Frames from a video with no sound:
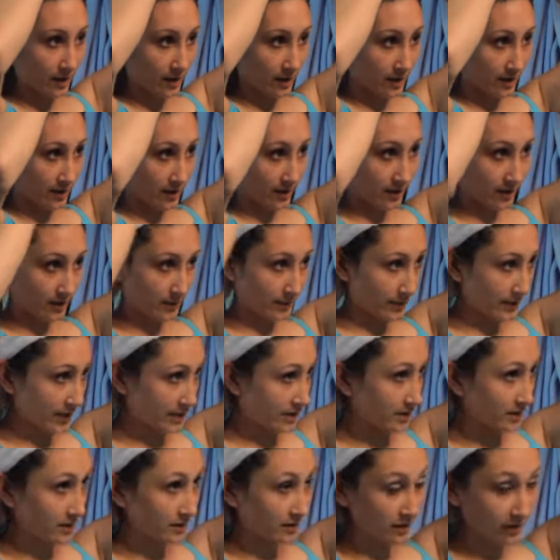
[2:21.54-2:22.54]
And
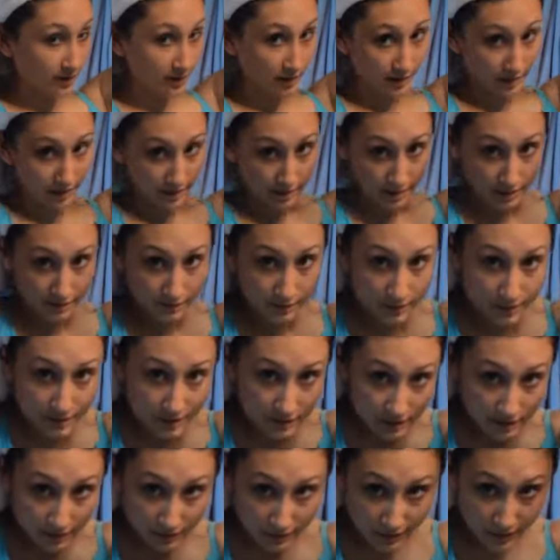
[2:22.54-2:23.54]
basically all I did
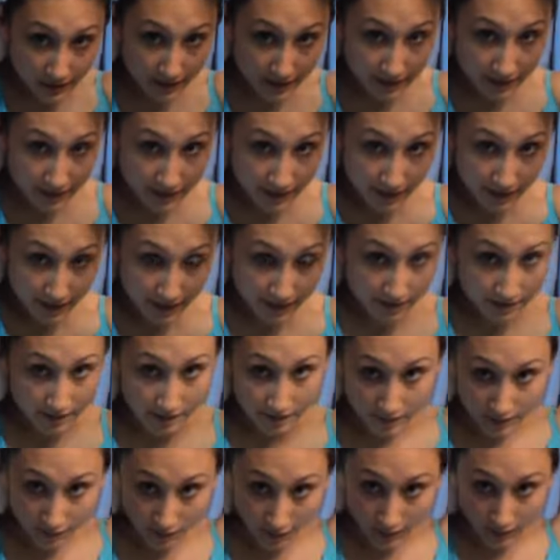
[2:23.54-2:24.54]
was squeeze the
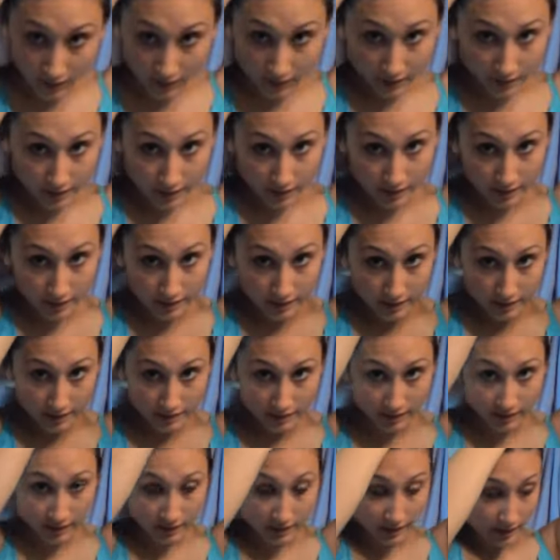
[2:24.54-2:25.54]
excess water
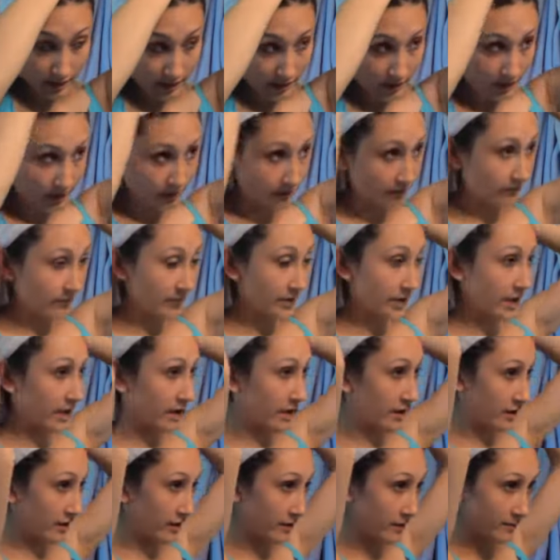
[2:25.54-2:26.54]
out of my
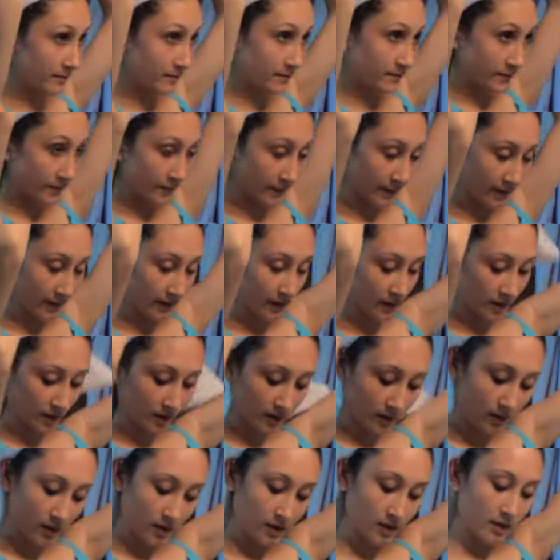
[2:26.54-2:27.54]
hair.
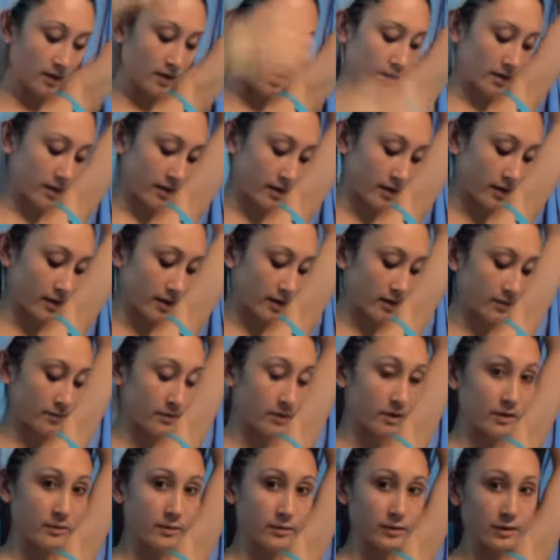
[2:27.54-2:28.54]
And now
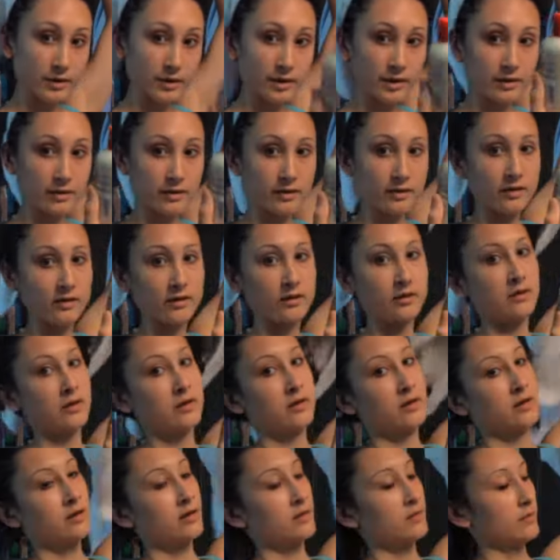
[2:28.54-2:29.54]
I'm going to put in
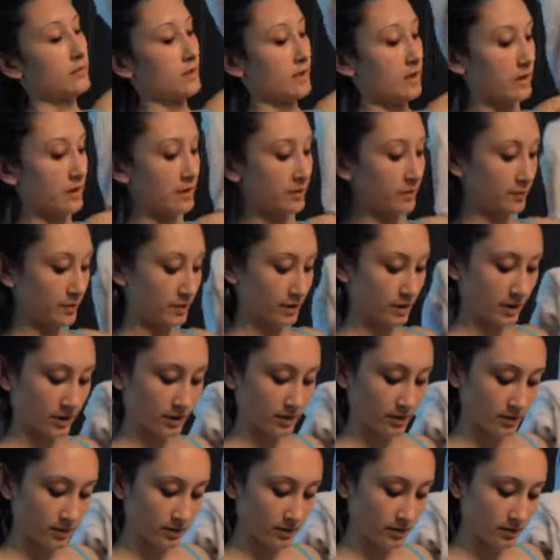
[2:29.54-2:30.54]
my heat
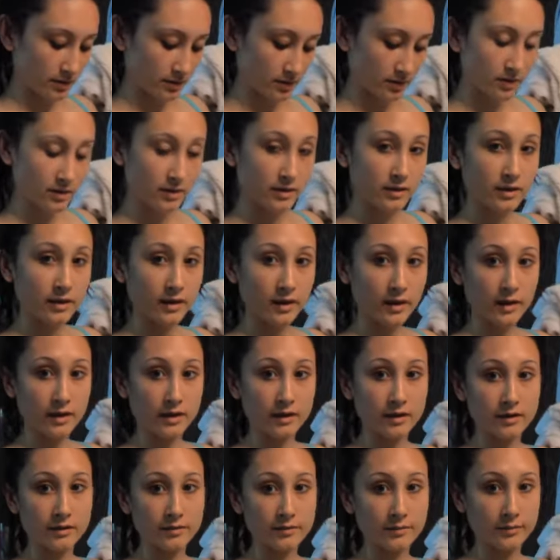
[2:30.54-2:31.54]
protectant
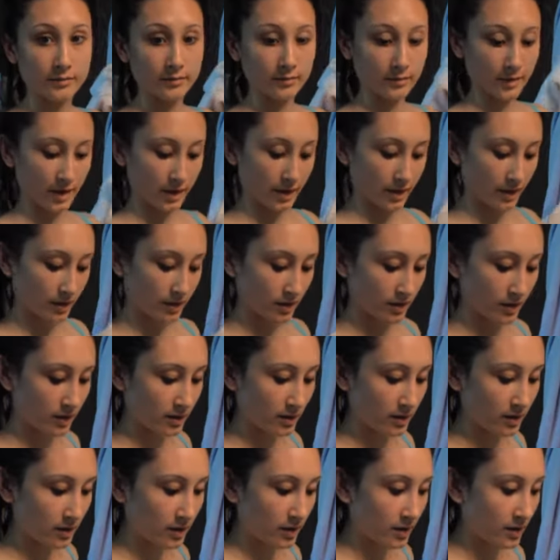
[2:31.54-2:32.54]
and my
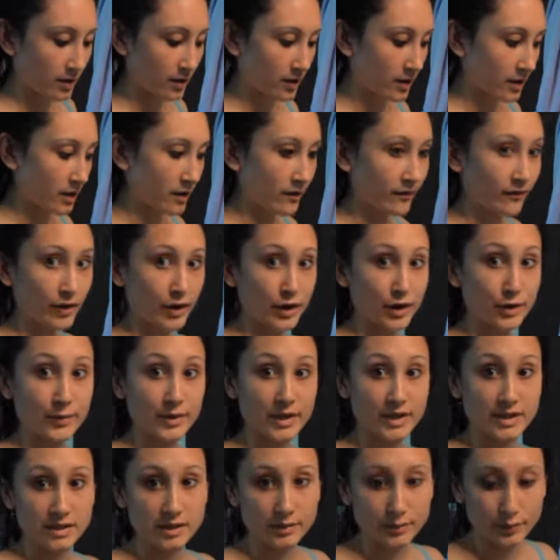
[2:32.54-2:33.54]

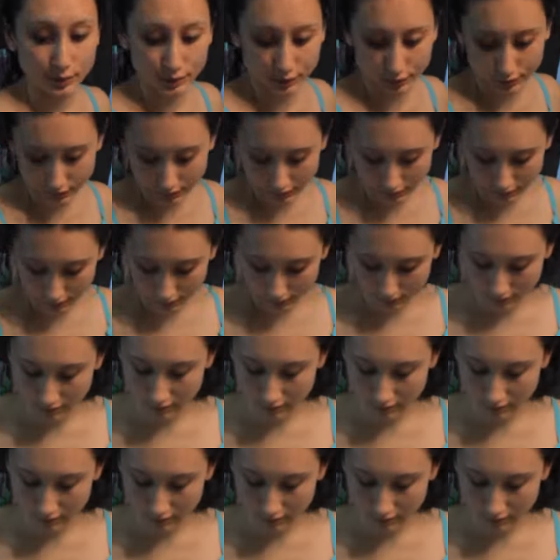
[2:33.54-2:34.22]
volumizing mousse.